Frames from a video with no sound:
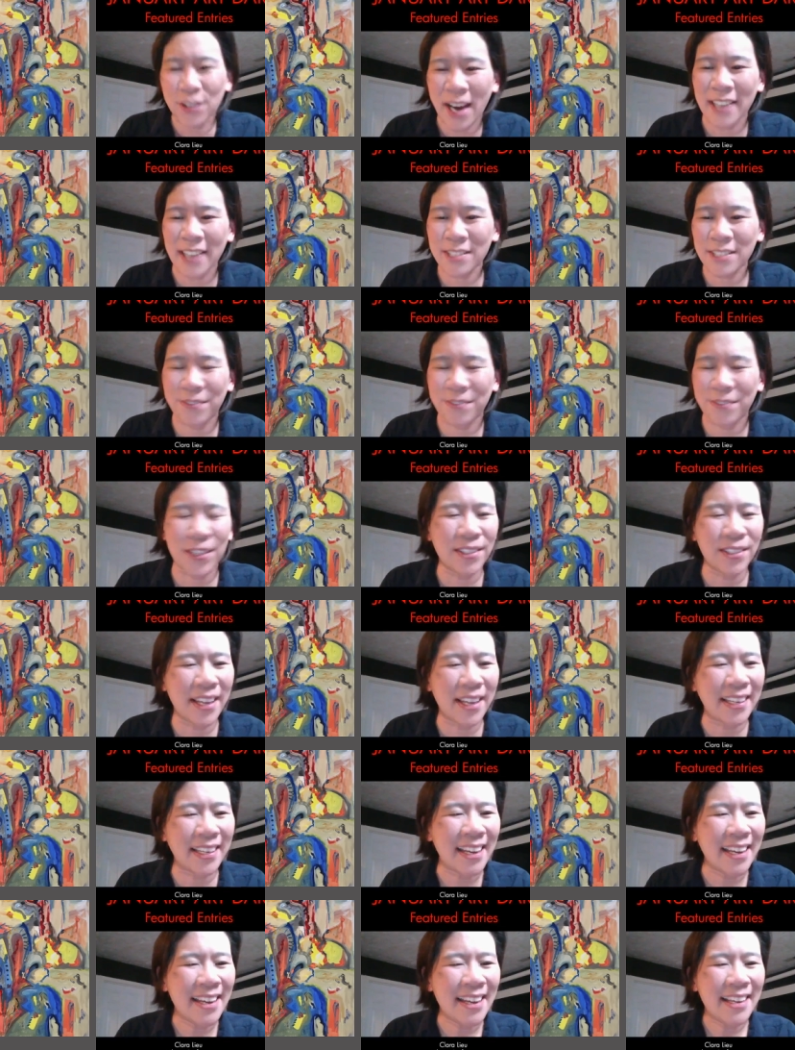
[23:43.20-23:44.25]
guys feel
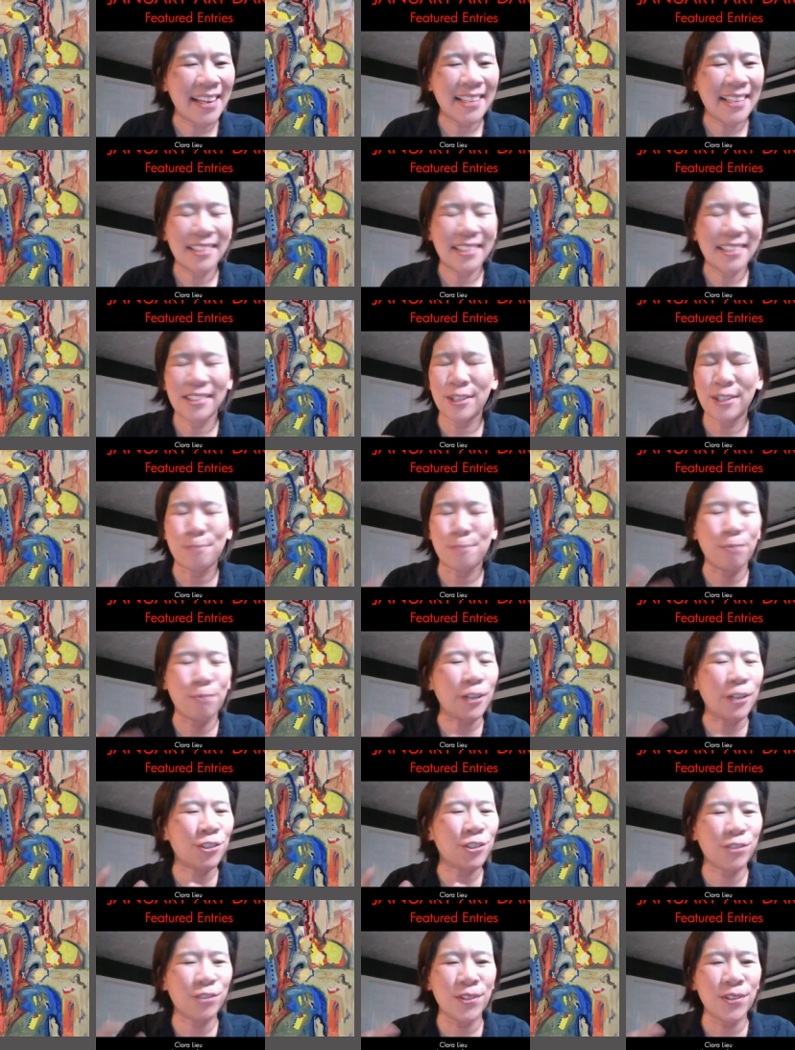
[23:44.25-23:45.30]
like the
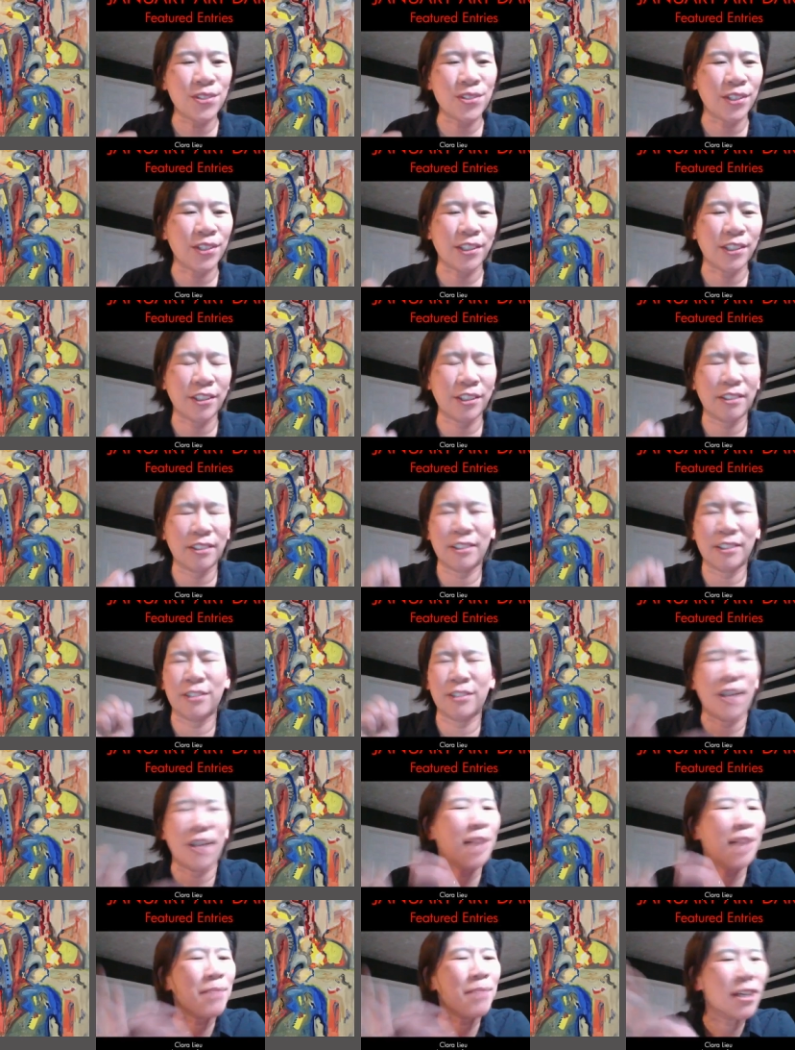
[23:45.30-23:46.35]
brushstrokes are
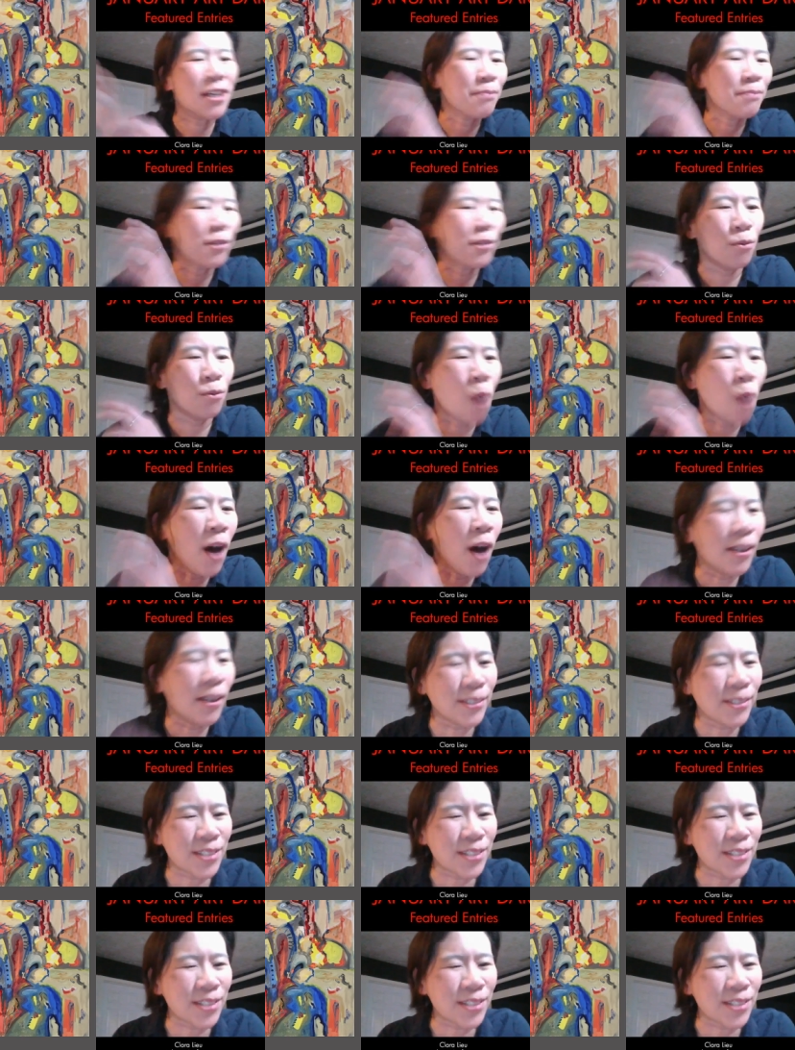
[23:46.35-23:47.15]
climbing up the walls